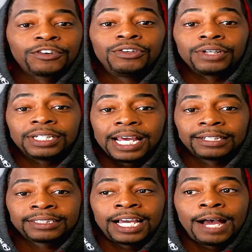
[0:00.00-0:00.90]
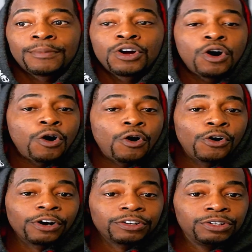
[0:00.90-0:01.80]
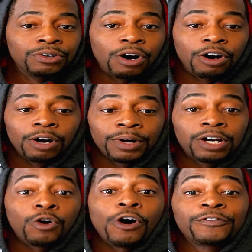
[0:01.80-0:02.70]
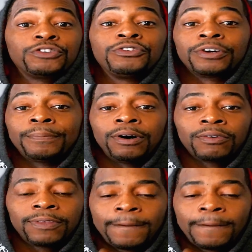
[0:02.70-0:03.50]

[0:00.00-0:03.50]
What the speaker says: doing desktop or you're doing RL or if you're doing both.